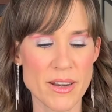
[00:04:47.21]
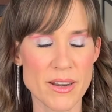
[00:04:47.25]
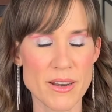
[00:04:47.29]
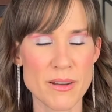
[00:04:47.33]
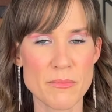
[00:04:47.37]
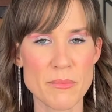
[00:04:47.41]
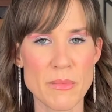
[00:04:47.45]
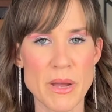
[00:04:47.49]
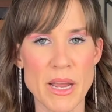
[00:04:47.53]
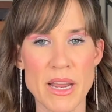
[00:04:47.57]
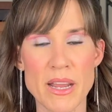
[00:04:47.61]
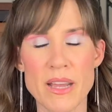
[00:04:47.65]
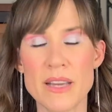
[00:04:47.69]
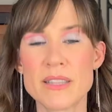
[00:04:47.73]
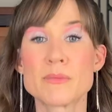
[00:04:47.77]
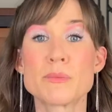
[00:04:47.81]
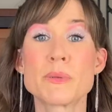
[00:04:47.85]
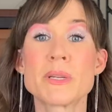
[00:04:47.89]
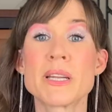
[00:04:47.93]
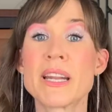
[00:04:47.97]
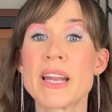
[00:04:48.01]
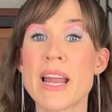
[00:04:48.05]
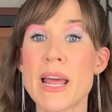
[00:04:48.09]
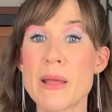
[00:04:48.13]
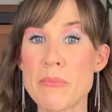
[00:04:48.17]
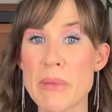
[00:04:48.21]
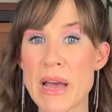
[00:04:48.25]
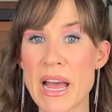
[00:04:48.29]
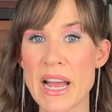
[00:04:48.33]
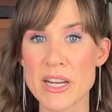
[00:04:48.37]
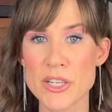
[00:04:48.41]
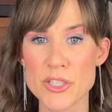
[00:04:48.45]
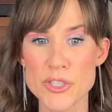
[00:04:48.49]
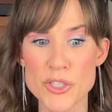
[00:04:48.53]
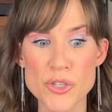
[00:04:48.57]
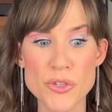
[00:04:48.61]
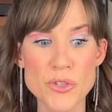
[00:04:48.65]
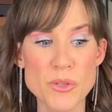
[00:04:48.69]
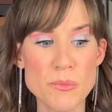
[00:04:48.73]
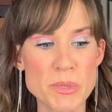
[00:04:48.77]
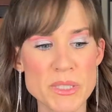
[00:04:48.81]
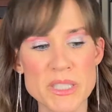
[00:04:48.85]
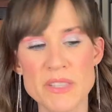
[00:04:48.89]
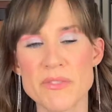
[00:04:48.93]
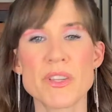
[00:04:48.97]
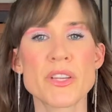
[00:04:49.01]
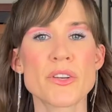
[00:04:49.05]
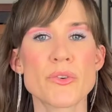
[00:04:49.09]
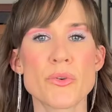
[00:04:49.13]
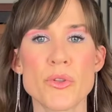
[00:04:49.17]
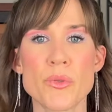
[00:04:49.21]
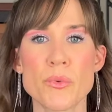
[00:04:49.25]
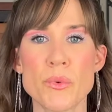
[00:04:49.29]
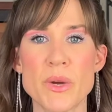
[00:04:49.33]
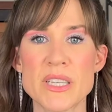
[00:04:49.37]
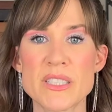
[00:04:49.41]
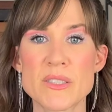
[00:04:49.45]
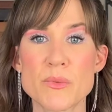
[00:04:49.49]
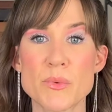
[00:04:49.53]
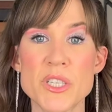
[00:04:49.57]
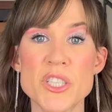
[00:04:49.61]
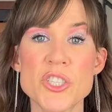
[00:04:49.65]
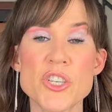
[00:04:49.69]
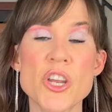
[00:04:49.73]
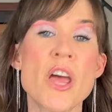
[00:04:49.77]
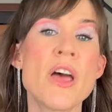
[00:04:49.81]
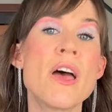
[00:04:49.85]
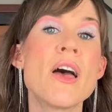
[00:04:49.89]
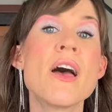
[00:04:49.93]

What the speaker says: my husband and I back to the Pacific Northwest, which